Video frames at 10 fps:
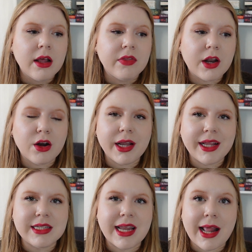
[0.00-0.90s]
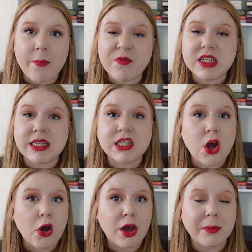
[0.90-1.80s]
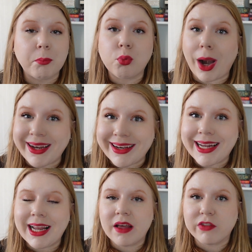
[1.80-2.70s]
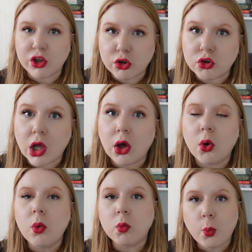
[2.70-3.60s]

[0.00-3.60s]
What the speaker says: there is an emphasis on brightening and the glow,